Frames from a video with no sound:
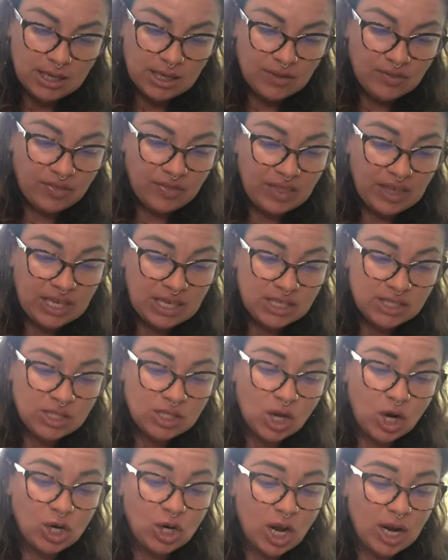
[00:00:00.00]
Things
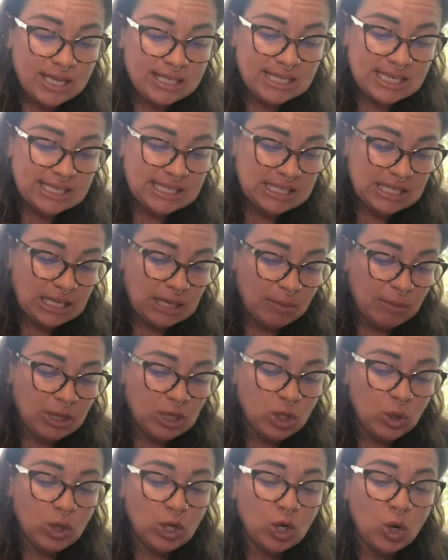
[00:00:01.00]
are not as they seem
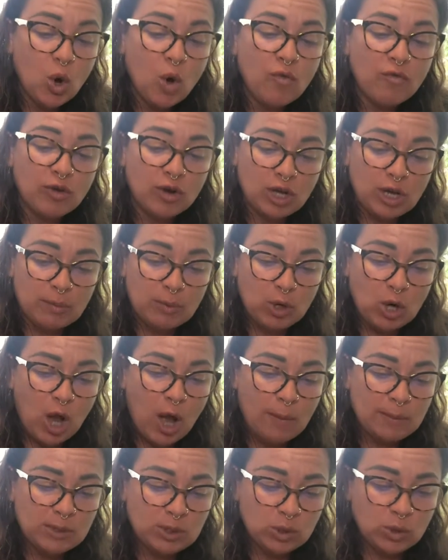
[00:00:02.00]
and you can overcome your
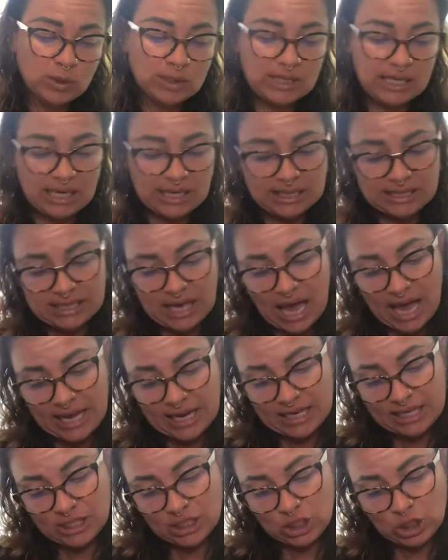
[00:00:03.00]
obstacles. The
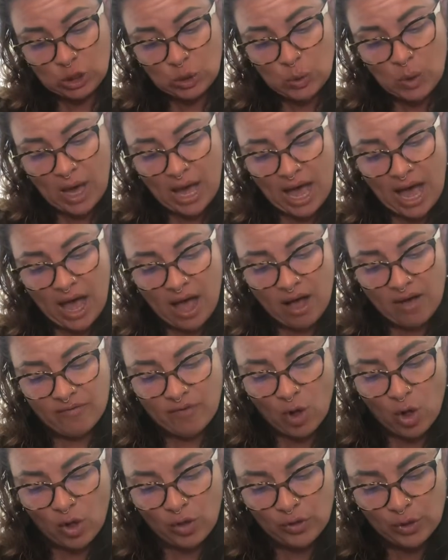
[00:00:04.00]
anxieties you have,
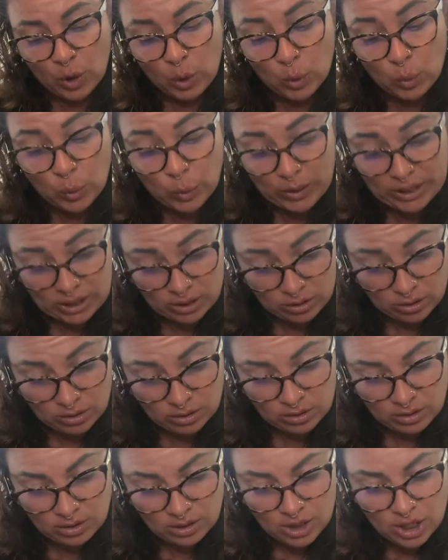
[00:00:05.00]
although
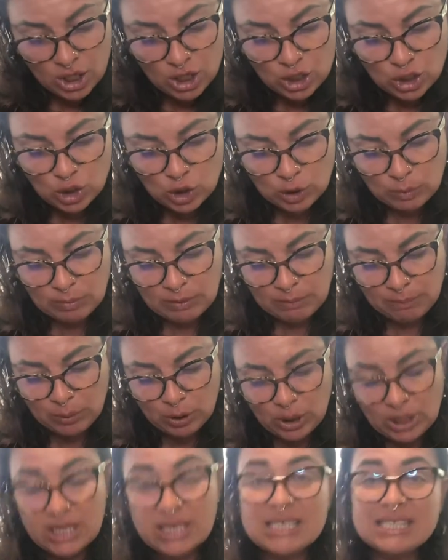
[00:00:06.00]
real, should be
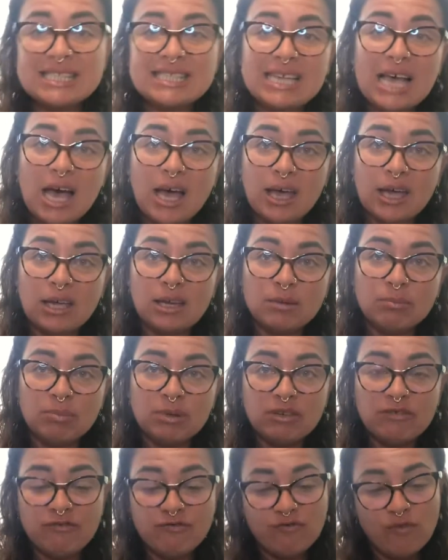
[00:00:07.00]
put aside
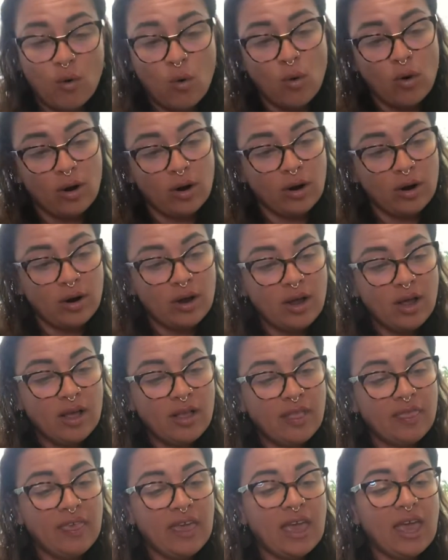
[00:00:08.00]
before
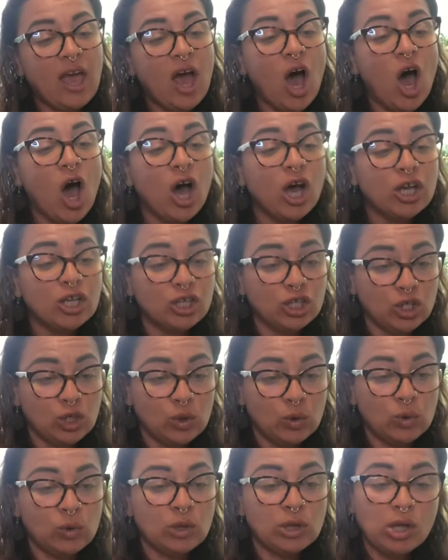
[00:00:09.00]
they haunt
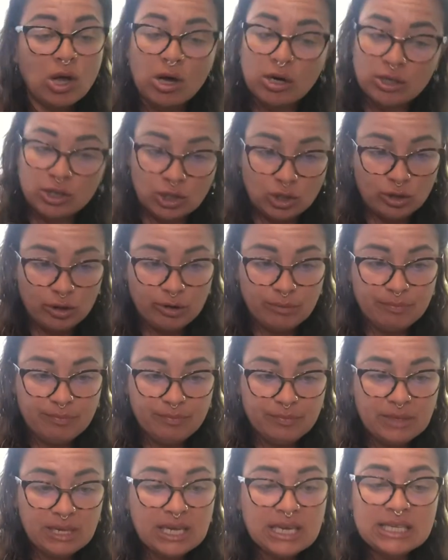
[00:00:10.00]
you long term.
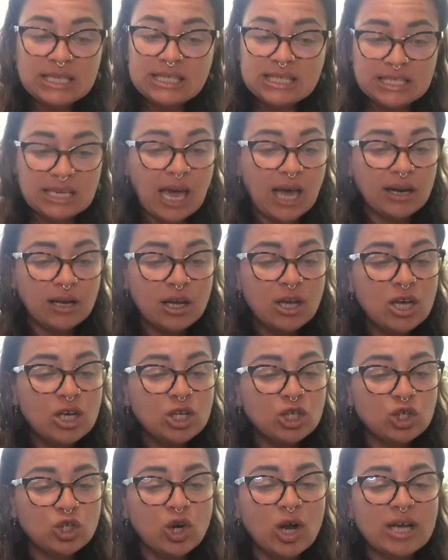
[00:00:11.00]
Instead,
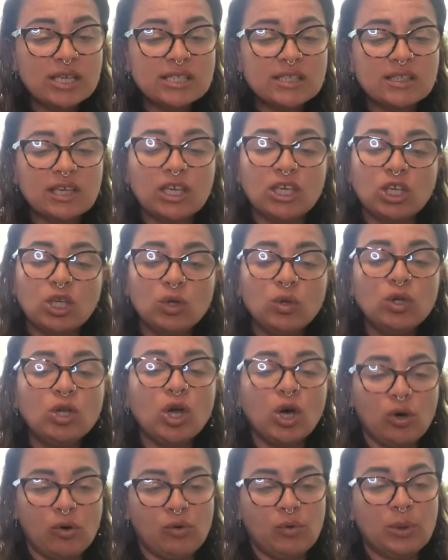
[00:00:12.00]
trust that you
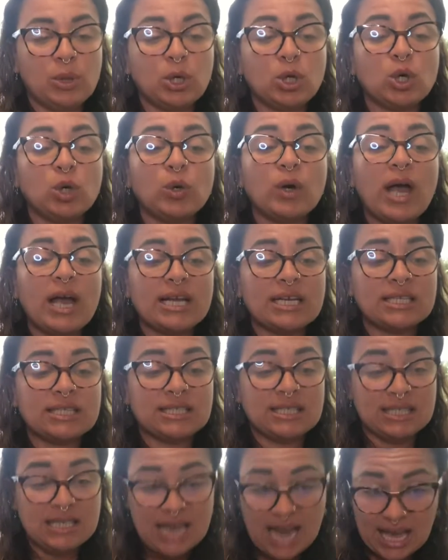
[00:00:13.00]
know the
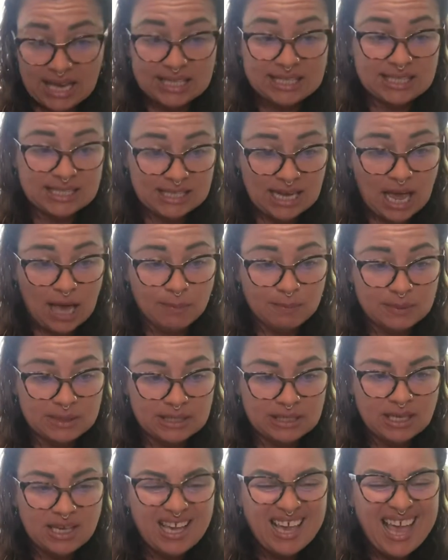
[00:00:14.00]
correct next
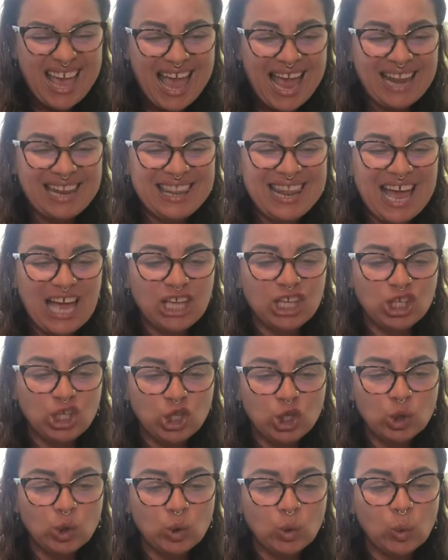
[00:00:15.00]
steps and that
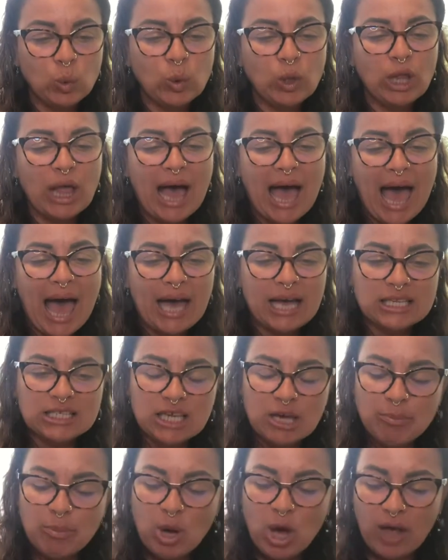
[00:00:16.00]
you will act
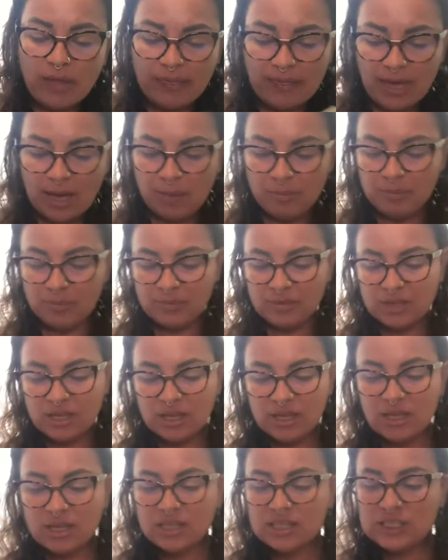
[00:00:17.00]
upon them.
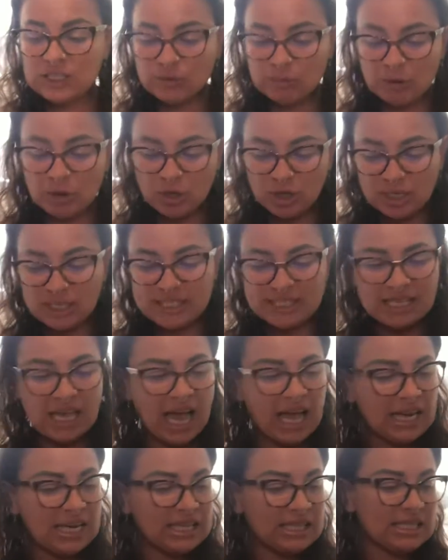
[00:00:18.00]
Spirit is
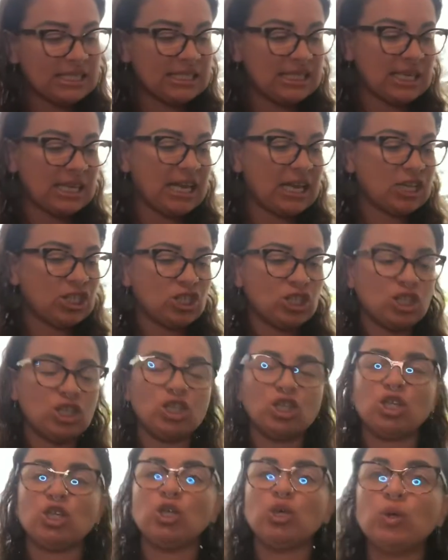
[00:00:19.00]
guiding this
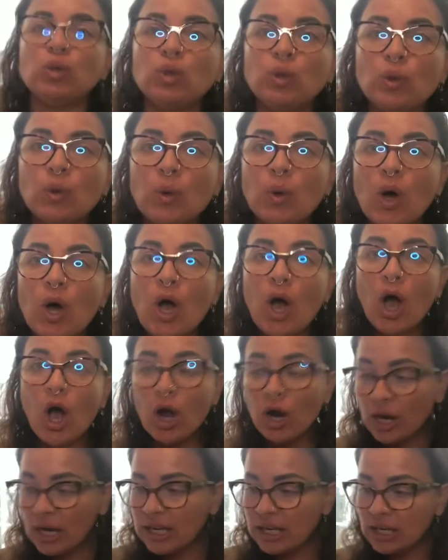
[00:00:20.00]
connection. You
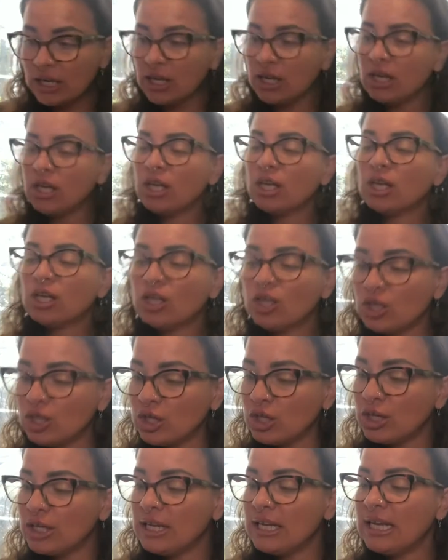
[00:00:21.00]
are in
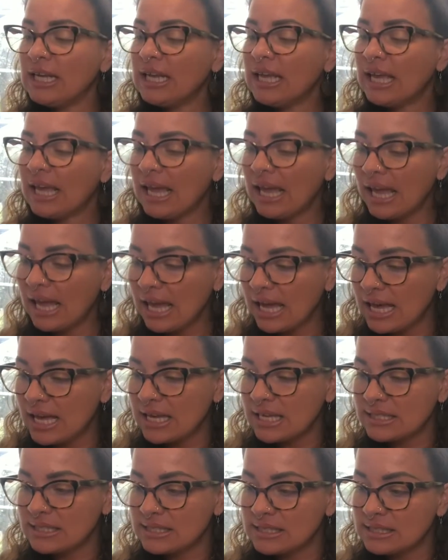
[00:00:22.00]
good
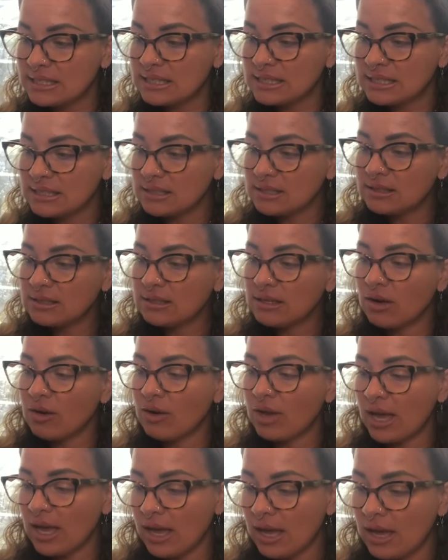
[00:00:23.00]
hands,
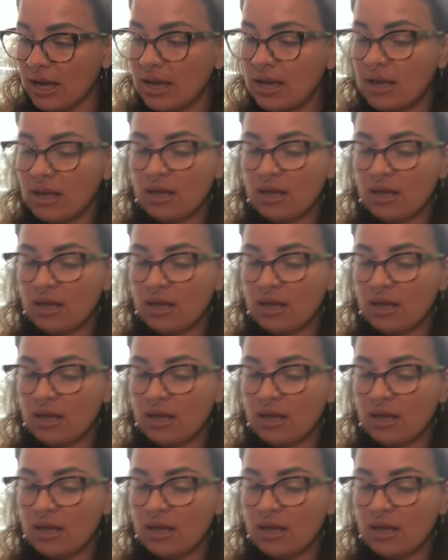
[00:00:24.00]
okay?